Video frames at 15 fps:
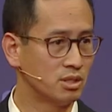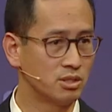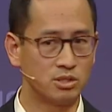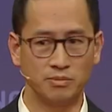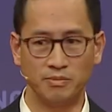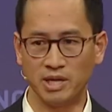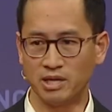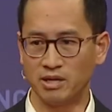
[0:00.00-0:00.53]

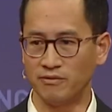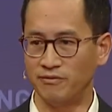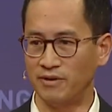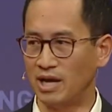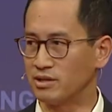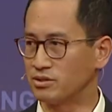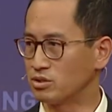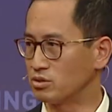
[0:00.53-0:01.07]
to make it
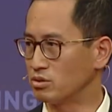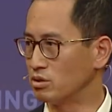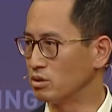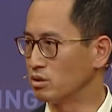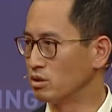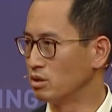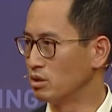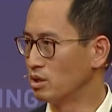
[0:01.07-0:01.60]
faster,
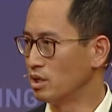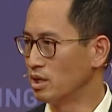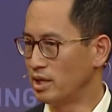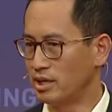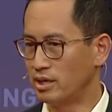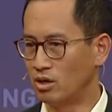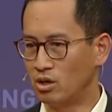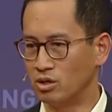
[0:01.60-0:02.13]

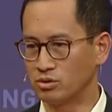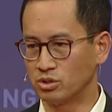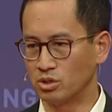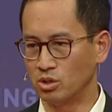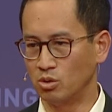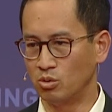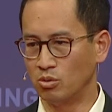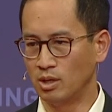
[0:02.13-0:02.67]
and
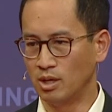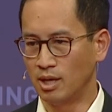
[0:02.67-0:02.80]
also